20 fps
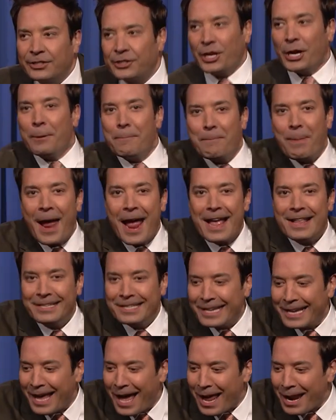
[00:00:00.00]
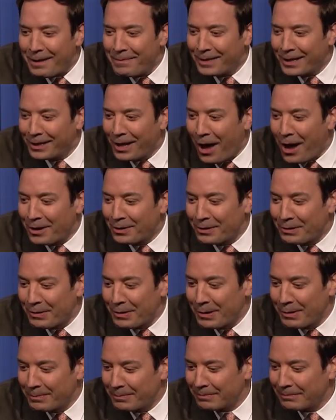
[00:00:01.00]
chimpanzee out of the laundry
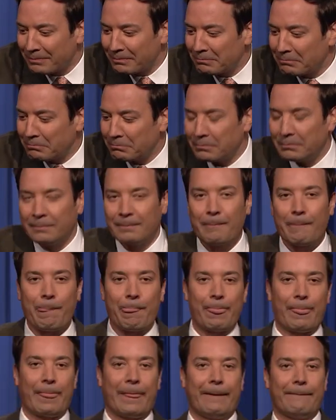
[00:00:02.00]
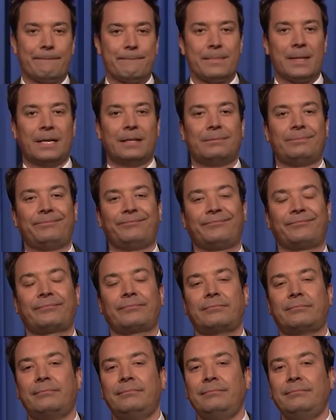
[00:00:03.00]
room. There's
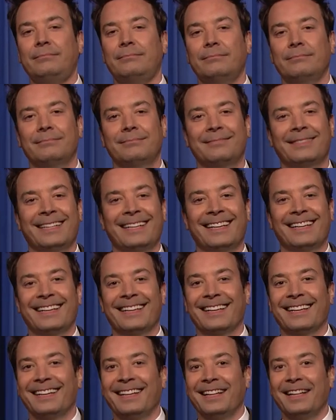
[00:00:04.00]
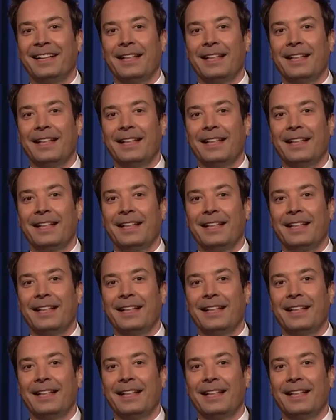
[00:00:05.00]
nothing in the rule book.